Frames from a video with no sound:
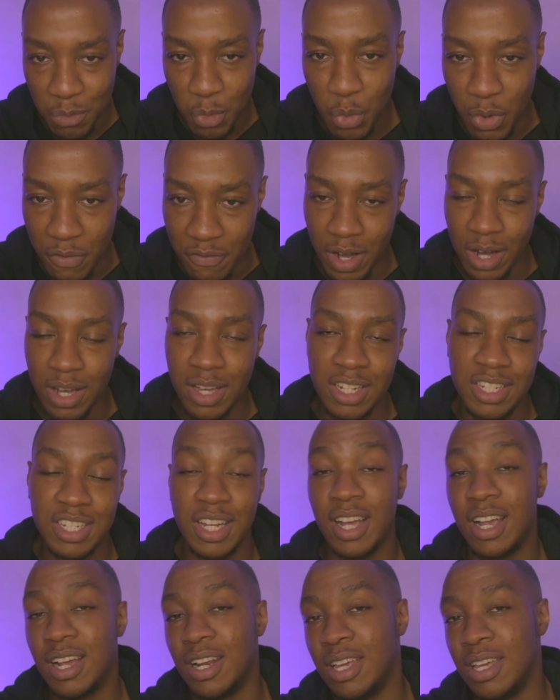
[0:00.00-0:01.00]
without
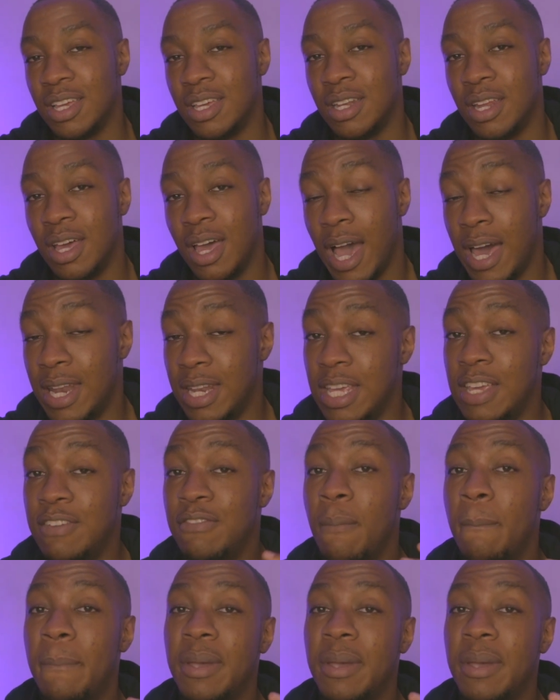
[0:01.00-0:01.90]
ejaculating, and even